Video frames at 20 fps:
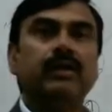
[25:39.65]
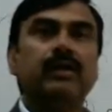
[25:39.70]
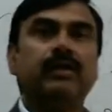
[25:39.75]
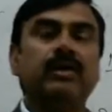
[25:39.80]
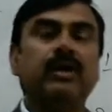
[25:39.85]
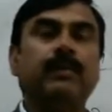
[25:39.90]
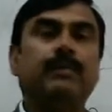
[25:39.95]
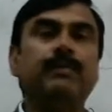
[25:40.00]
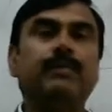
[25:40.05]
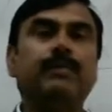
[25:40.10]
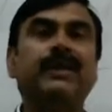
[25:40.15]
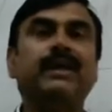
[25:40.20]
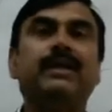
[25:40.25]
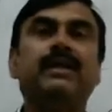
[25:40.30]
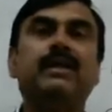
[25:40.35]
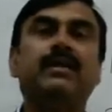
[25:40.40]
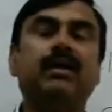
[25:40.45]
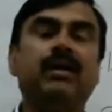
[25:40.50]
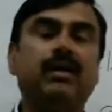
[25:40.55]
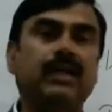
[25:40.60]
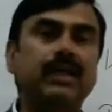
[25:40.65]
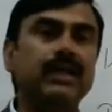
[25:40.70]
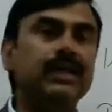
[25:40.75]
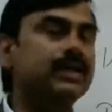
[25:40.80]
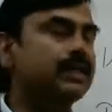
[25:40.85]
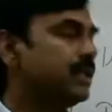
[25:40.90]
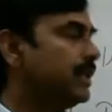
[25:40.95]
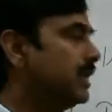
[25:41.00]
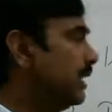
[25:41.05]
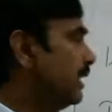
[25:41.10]
complete knowledge.
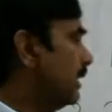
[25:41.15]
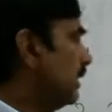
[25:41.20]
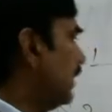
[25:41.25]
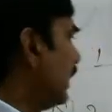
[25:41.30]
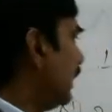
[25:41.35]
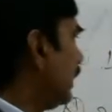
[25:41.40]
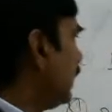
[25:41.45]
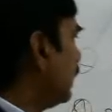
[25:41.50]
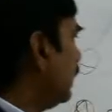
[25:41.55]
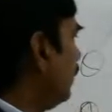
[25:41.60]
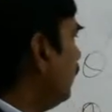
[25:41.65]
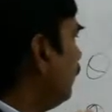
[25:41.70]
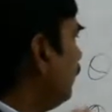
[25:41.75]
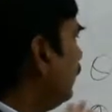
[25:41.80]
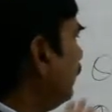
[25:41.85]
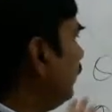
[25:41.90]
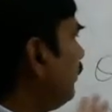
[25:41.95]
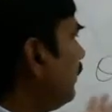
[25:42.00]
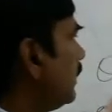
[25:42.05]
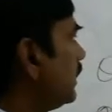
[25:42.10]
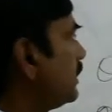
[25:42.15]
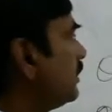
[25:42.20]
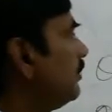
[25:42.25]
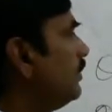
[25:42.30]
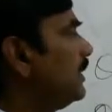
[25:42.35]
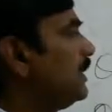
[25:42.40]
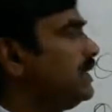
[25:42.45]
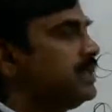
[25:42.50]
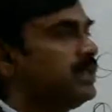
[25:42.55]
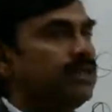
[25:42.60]
Like the first
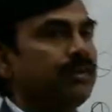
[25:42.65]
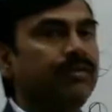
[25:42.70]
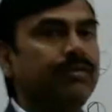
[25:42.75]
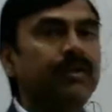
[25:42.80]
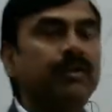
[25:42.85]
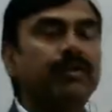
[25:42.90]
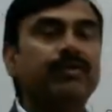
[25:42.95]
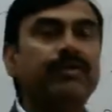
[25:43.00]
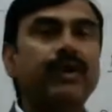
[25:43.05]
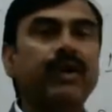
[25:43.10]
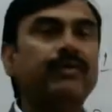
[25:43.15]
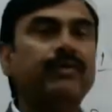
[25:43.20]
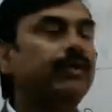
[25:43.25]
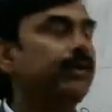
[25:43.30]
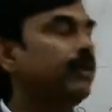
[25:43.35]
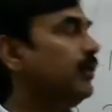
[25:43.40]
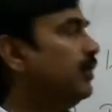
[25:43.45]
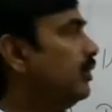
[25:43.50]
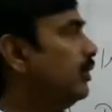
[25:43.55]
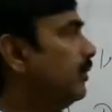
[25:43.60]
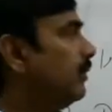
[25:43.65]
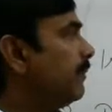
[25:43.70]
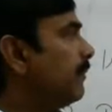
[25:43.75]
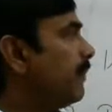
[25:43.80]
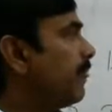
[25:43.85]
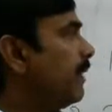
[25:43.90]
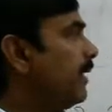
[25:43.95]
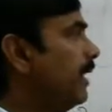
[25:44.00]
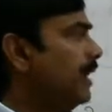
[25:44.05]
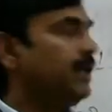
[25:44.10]
one is the full form,
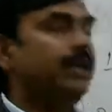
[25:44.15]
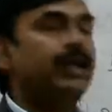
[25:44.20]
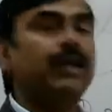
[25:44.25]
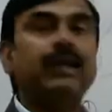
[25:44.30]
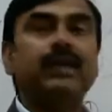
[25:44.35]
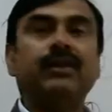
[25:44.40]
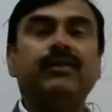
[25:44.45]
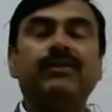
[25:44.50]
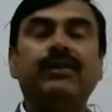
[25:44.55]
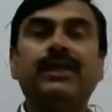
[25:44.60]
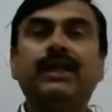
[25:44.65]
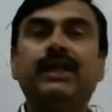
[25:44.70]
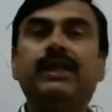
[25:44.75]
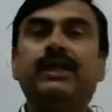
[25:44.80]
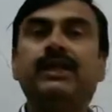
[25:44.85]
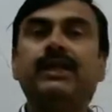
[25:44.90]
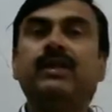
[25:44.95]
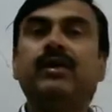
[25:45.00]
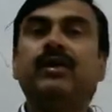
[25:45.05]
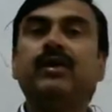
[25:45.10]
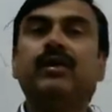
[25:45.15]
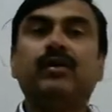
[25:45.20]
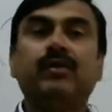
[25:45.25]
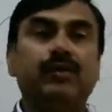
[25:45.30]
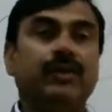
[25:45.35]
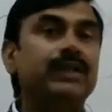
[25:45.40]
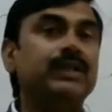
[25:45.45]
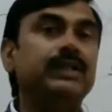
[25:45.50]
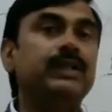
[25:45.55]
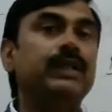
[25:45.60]
high yielding variety.
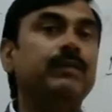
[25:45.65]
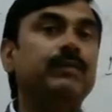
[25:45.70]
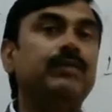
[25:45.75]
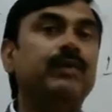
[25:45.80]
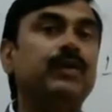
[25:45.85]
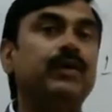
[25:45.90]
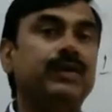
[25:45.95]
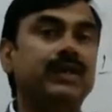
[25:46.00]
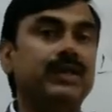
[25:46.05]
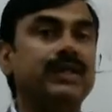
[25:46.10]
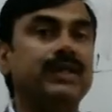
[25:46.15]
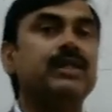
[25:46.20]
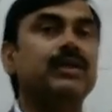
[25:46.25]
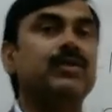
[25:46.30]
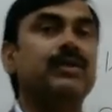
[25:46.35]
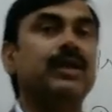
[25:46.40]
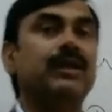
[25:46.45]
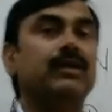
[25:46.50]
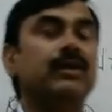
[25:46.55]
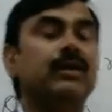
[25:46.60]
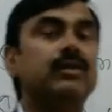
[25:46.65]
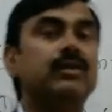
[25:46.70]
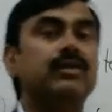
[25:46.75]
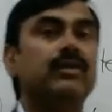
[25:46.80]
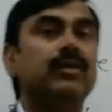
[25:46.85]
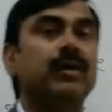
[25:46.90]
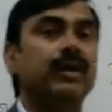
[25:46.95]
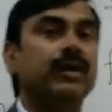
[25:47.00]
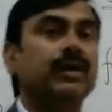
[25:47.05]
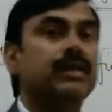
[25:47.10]
What is the importance? You can
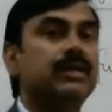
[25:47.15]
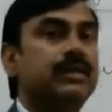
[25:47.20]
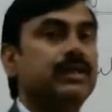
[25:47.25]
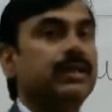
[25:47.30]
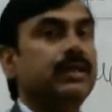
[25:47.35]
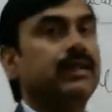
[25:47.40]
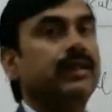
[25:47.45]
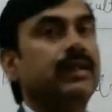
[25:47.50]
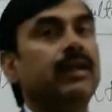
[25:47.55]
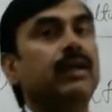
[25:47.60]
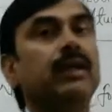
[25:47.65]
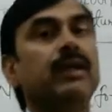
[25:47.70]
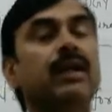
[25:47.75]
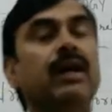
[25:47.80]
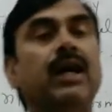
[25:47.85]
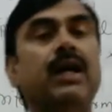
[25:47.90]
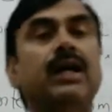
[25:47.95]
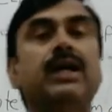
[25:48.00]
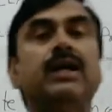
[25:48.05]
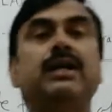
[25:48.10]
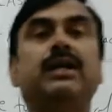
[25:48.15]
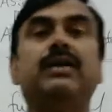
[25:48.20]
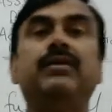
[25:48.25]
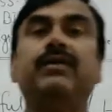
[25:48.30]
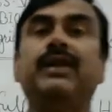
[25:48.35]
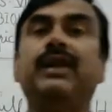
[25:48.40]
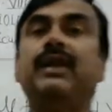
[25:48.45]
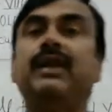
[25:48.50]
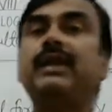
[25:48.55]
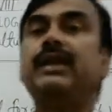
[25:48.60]
also understand the high yielding
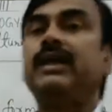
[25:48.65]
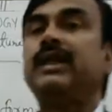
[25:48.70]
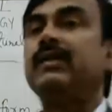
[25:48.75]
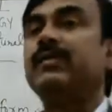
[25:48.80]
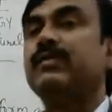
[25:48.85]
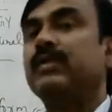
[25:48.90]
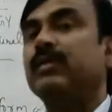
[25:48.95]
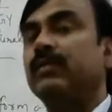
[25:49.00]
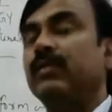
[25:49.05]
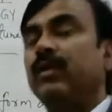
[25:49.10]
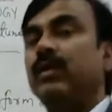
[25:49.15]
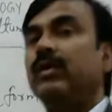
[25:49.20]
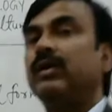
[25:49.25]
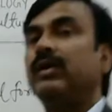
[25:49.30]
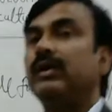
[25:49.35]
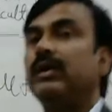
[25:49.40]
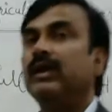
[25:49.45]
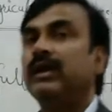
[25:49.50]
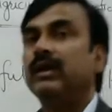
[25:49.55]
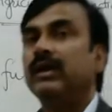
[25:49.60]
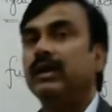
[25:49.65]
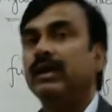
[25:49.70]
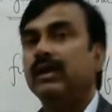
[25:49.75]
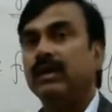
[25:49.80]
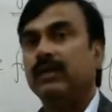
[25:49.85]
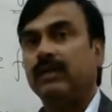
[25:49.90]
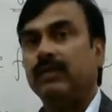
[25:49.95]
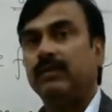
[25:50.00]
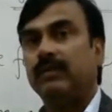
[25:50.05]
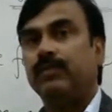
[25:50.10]
variety gives more
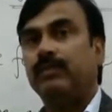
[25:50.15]
uh,